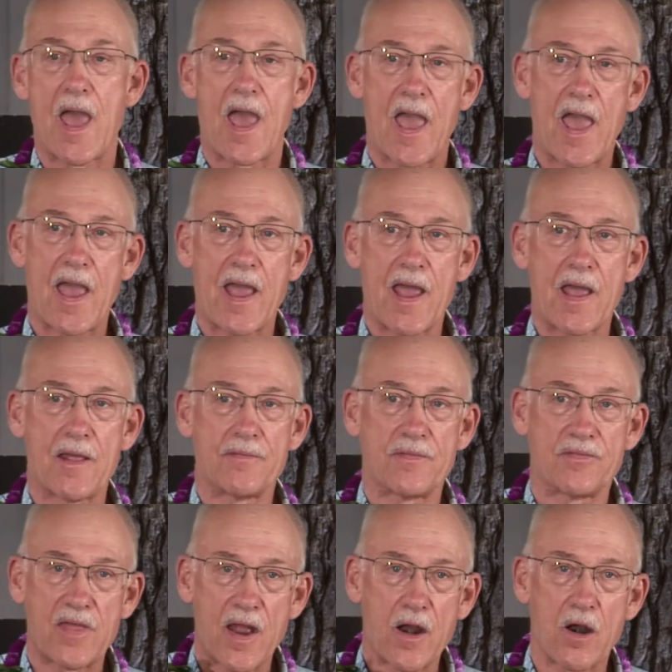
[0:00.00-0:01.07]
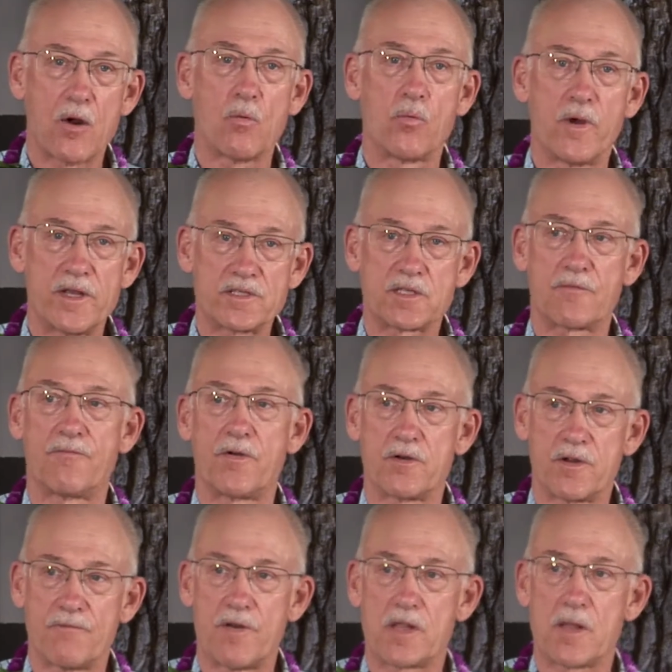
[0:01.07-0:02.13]
and their risk for
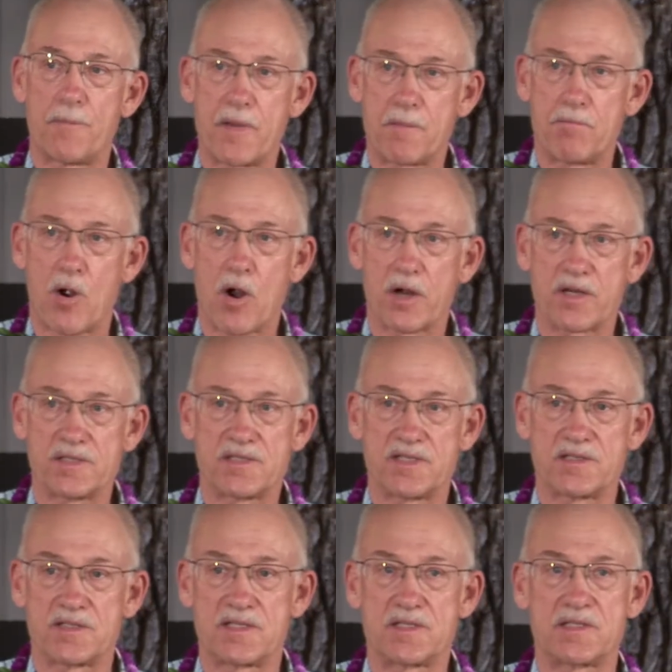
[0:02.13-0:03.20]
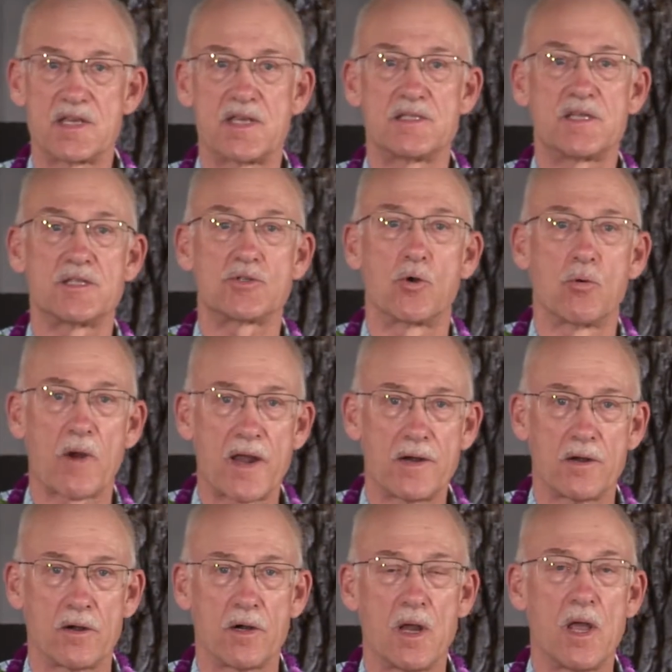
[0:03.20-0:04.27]
developing Parkinson's disease is
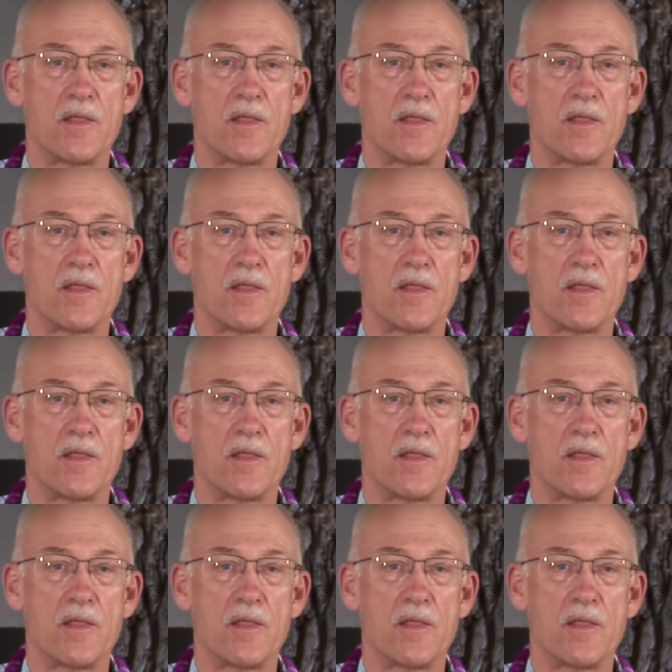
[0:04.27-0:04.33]
greater